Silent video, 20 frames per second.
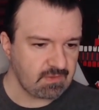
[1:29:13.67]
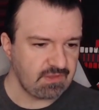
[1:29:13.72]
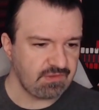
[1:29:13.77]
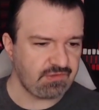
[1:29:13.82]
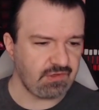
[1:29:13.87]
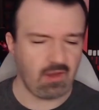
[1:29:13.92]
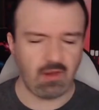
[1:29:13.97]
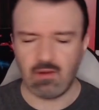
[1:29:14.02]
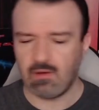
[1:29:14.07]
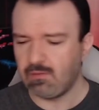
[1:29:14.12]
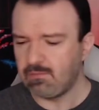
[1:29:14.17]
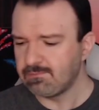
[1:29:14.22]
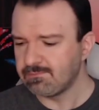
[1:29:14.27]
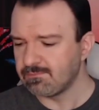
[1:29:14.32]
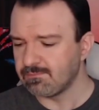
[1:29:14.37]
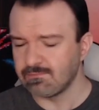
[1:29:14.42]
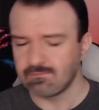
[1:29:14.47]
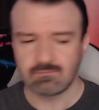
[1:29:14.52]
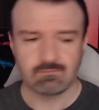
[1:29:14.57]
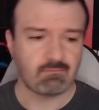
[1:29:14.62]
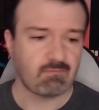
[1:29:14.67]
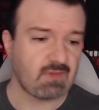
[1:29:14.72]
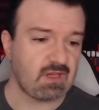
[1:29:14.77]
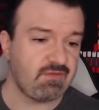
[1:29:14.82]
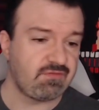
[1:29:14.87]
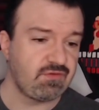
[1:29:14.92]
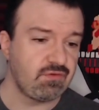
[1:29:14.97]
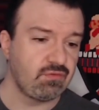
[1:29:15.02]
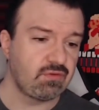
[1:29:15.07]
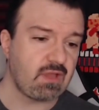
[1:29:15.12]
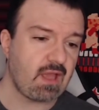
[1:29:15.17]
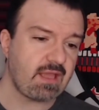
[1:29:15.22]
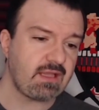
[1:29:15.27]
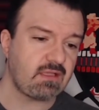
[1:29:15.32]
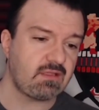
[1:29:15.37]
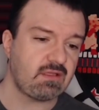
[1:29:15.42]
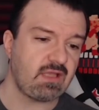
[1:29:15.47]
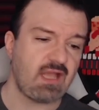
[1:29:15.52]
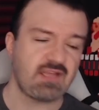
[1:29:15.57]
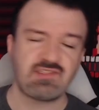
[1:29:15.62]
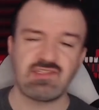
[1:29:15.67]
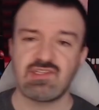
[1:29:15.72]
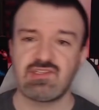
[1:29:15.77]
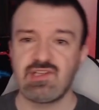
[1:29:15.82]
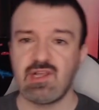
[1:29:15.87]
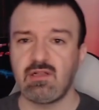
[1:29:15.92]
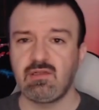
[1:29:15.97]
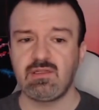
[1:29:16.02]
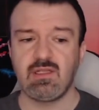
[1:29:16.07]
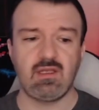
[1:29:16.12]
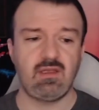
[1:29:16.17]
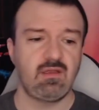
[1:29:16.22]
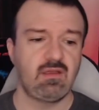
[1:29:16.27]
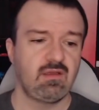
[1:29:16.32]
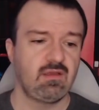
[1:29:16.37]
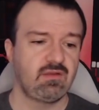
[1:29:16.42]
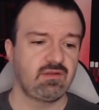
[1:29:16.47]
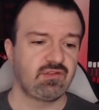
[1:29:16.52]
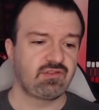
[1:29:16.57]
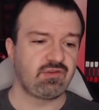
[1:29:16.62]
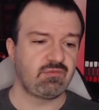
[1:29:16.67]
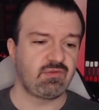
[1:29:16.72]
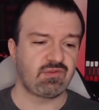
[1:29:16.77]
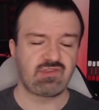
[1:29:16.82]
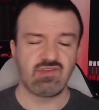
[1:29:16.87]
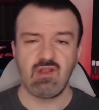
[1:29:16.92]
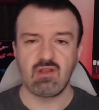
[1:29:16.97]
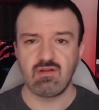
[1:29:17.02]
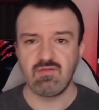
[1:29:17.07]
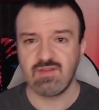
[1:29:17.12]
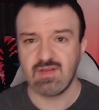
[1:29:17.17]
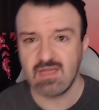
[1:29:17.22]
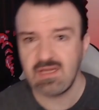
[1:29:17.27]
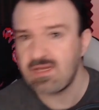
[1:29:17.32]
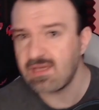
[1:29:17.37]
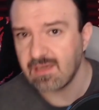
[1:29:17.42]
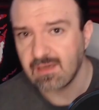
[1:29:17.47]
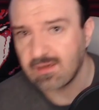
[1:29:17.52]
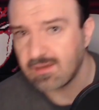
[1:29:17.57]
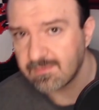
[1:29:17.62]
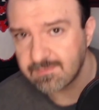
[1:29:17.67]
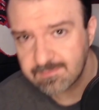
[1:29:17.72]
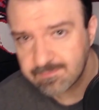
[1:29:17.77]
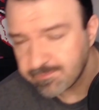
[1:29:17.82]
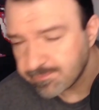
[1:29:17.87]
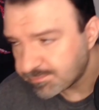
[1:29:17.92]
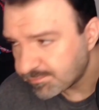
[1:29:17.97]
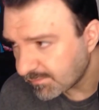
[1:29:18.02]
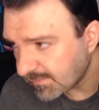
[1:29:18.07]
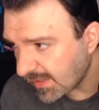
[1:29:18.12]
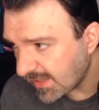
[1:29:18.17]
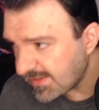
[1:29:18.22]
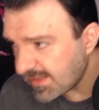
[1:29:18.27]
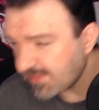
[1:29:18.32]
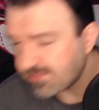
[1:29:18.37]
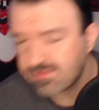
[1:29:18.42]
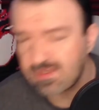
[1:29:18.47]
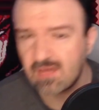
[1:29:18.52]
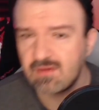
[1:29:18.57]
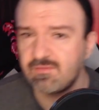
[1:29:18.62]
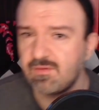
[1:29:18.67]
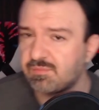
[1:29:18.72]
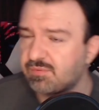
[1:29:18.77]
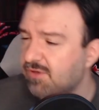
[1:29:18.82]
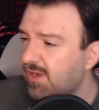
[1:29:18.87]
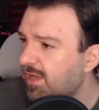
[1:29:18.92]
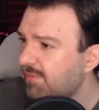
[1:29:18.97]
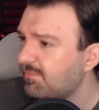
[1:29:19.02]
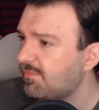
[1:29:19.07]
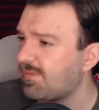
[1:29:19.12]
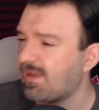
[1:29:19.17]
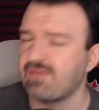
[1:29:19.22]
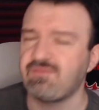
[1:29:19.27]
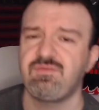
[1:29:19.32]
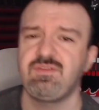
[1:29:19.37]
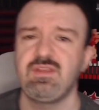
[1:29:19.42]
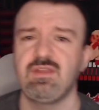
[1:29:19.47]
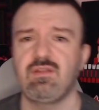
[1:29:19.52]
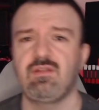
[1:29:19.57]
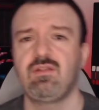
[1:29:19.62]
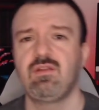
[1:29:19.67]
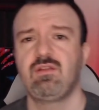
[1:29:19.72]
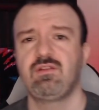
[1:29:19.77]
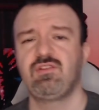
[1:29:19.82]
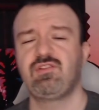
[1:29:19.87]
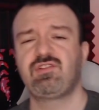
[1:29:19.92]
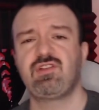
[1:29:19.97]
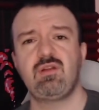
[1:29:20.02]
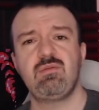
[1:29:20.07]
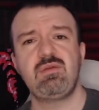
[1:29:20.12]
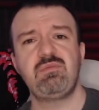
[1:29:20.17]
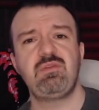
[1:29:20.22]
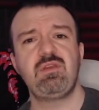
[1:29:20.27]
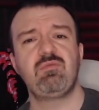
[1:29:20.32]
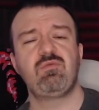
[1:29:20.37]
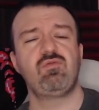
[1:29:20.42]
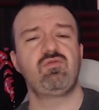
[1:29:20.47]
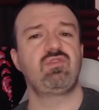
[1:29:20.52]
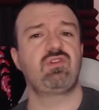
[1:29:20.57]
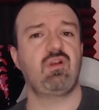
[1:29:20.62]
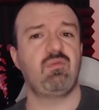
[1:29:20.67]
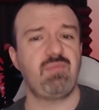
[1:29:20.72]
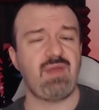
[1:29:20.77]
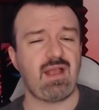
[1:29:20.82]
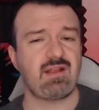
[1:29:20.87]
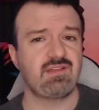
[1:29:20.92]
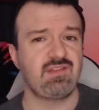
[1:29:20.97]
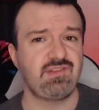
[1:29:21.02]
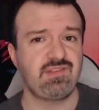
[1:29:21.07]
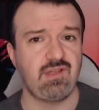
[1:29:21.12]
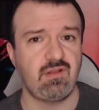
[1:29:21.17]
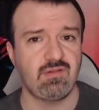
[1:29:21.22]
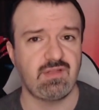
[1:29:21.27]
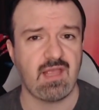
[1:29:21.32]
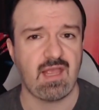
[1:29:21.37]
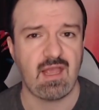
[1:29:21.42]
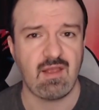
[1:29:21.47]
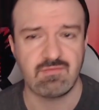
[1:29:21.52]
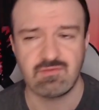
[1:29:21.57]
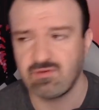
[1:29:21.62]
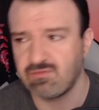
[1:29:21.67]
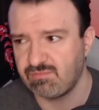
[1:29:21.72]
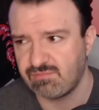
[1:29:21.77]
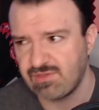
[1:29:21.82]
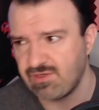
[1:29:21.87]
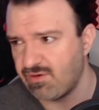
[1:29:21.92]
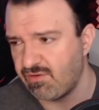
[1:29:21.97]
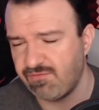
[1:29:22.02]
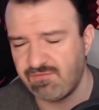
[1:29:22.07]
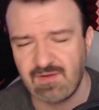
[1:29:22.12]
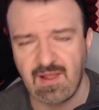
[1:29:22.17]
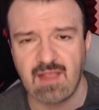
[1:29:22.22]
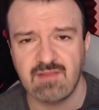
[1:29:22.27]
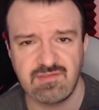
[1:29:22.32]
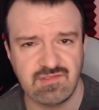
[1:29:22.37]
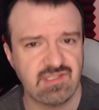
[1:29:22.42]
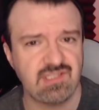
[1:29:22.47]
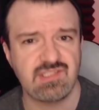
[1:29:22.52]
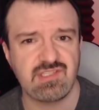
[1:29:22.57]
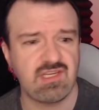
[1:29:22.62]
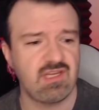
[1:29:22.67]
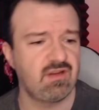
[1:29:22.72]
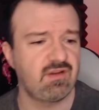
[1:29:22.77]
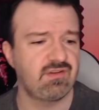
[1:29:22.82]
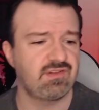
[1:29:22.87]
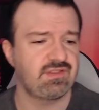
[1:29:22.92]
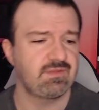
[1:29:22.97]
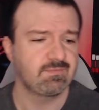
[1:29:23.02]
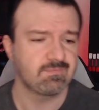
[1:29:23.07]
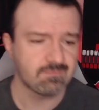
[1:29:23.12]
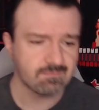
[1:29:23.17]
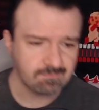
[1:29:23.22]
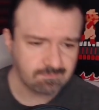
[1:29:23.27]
So, if you like classic Zelda, there's almost none of it in here. And that's kind of a problem, I feel. There's going to be people who come back to Zelda after, 5-6 years,